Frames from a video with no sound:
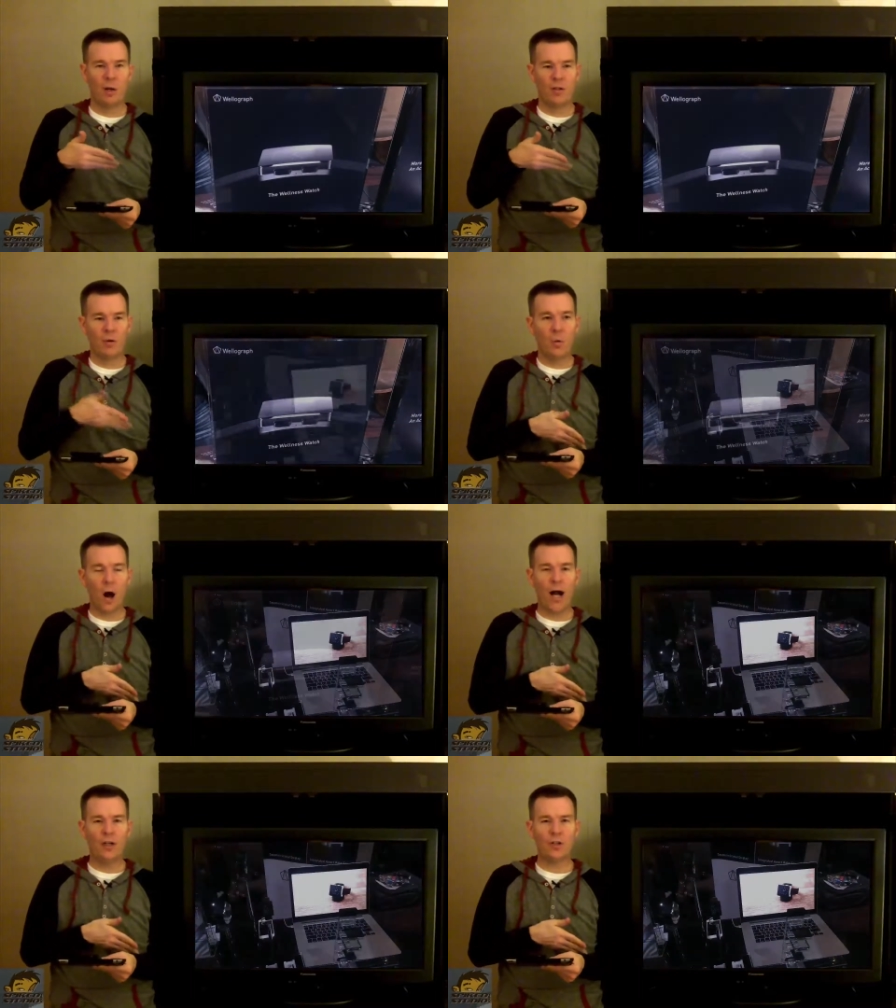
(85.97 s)
but it's a
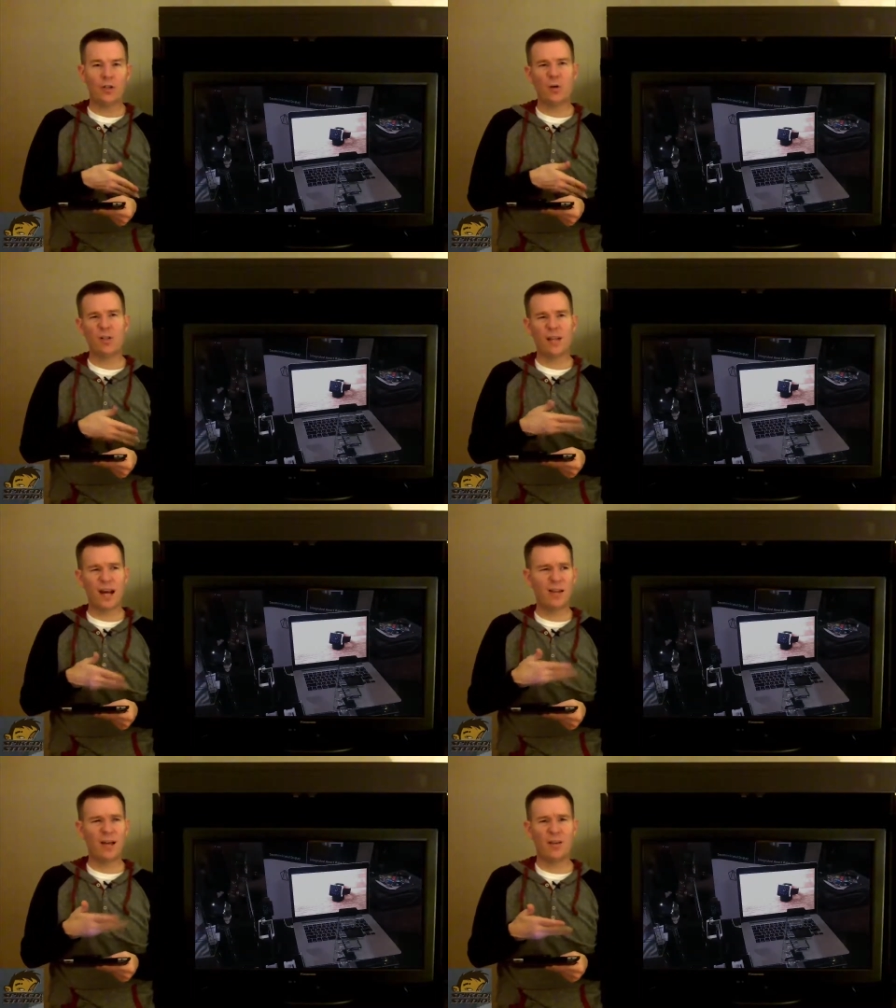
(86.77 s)
watch, so it's
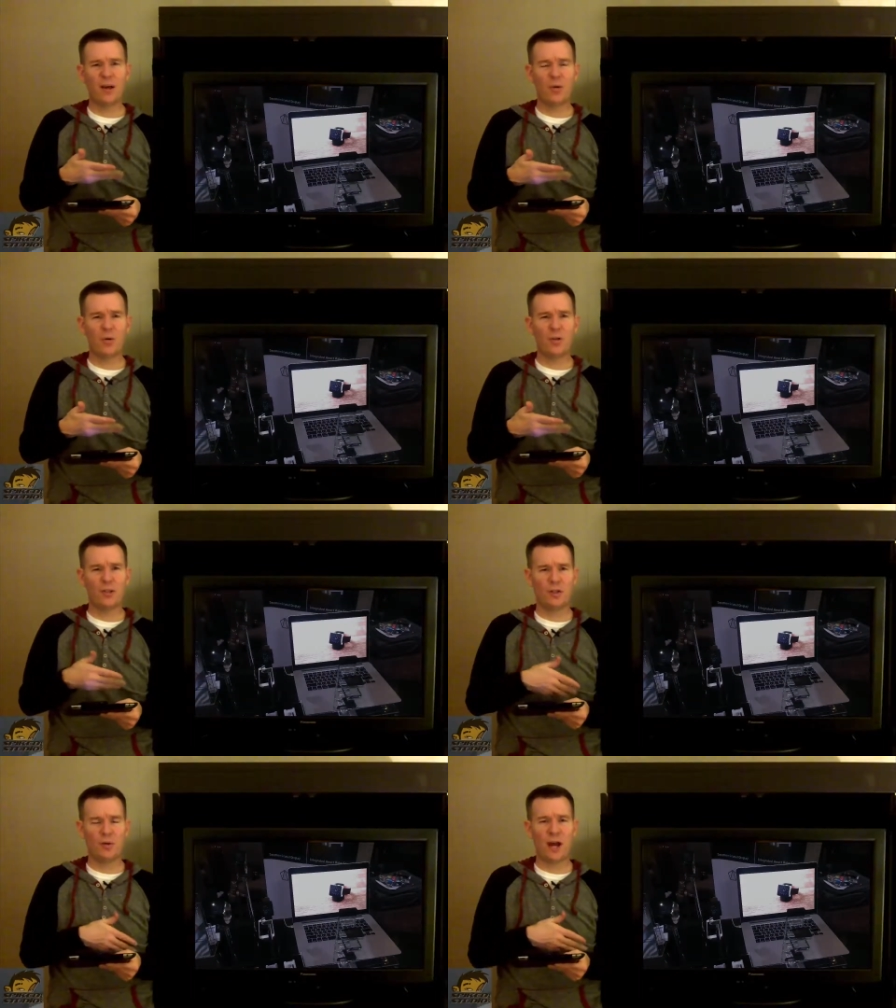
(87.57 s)
kind of like the other
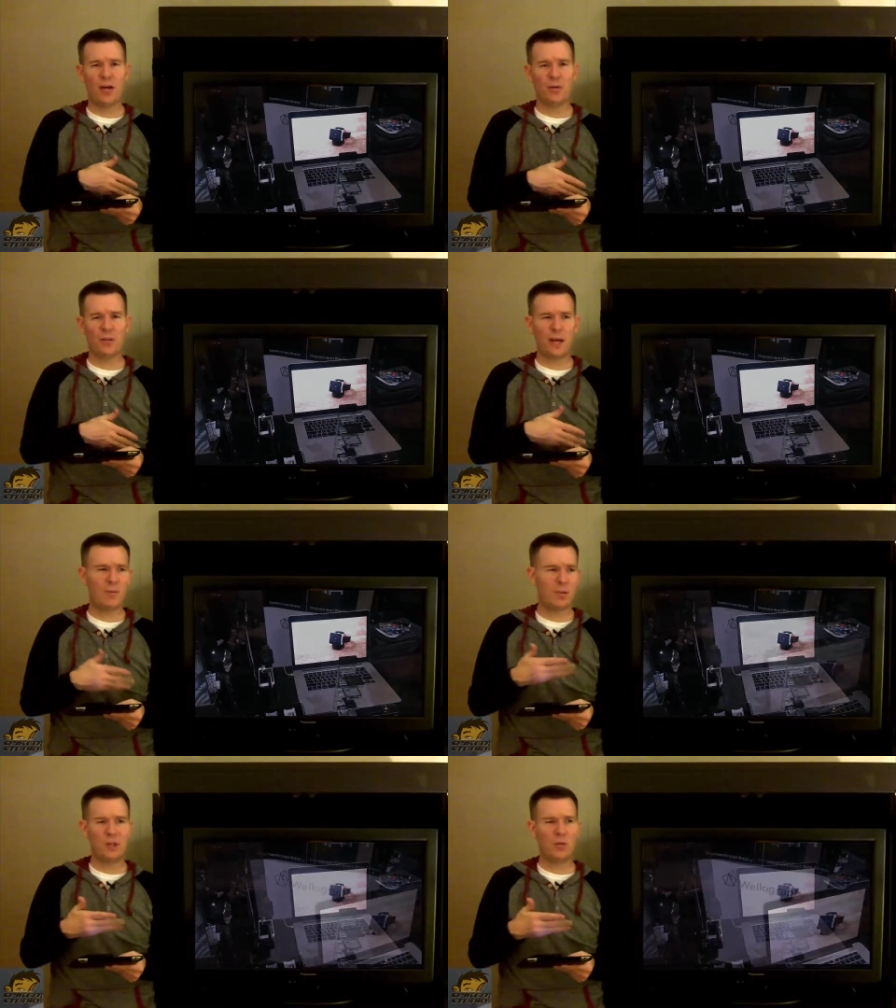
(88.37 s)
ones that track your
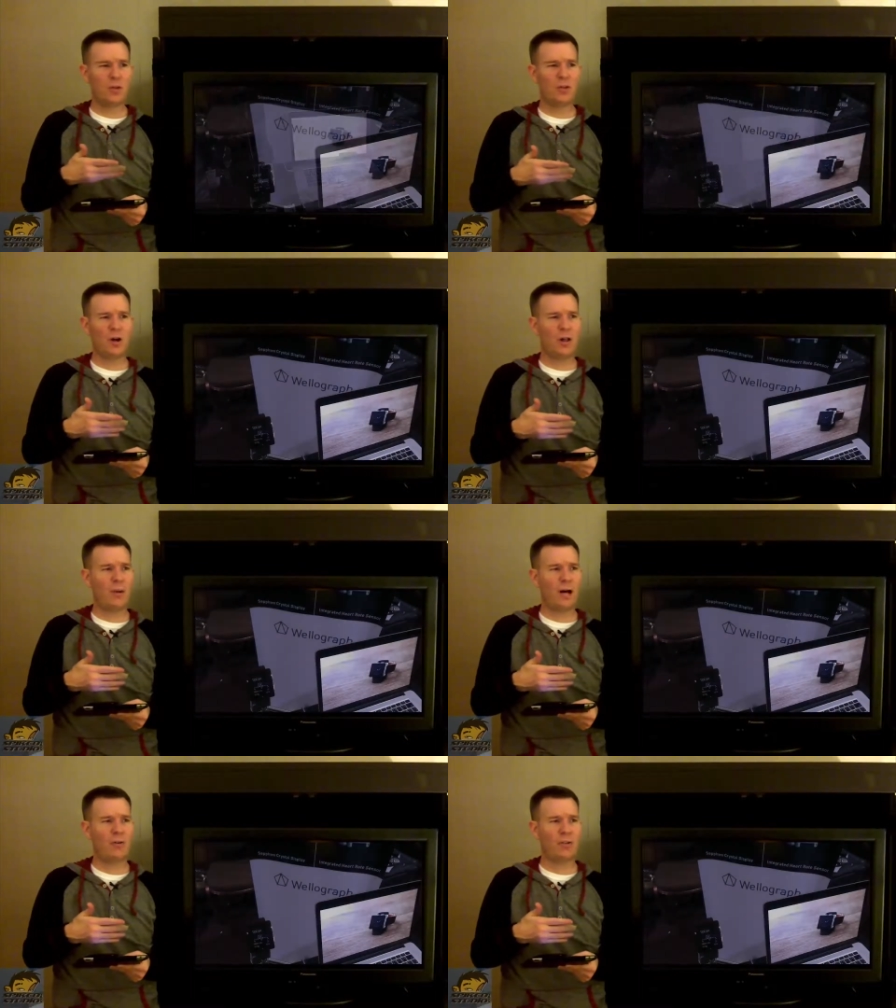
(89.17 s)
steps, but this one is all
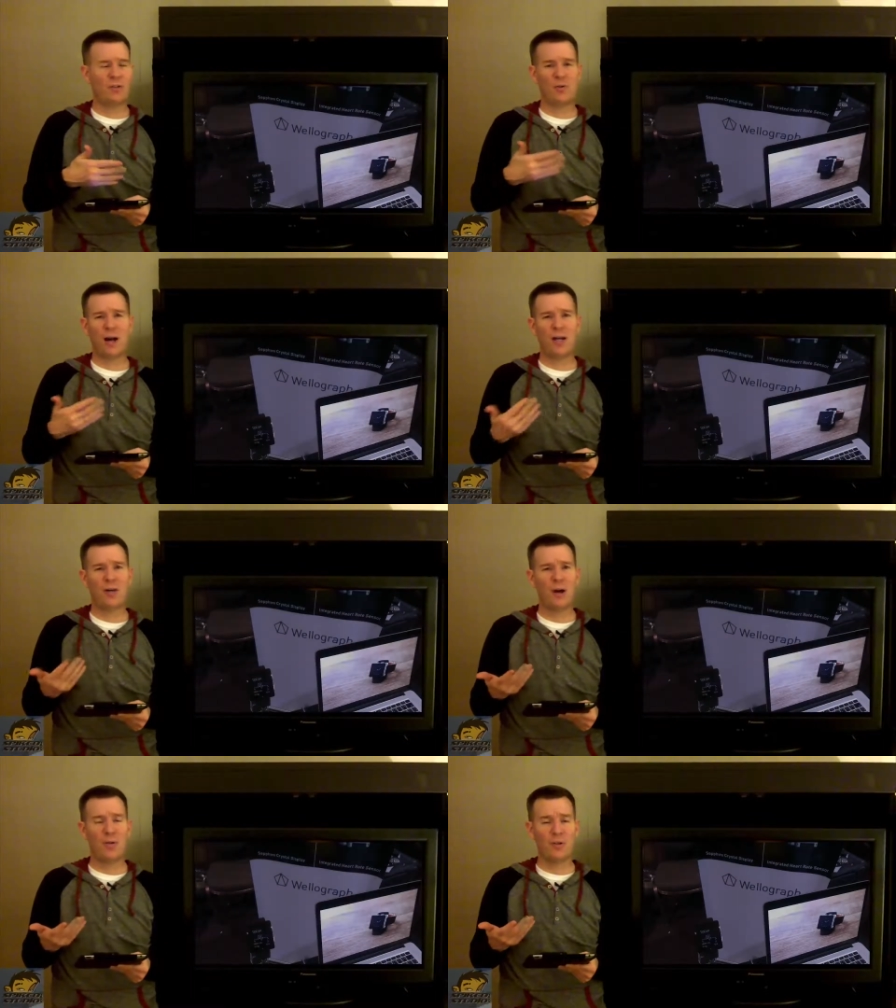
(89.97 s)
about just
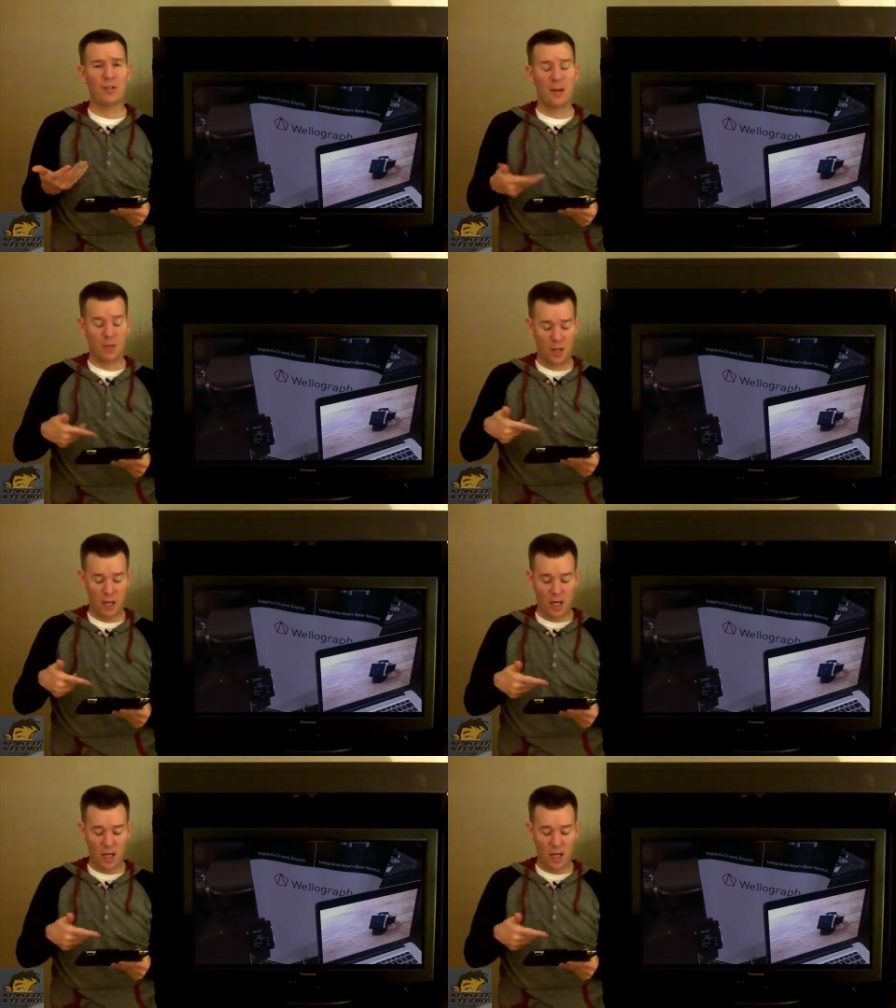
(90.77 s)
tracking your health and steps.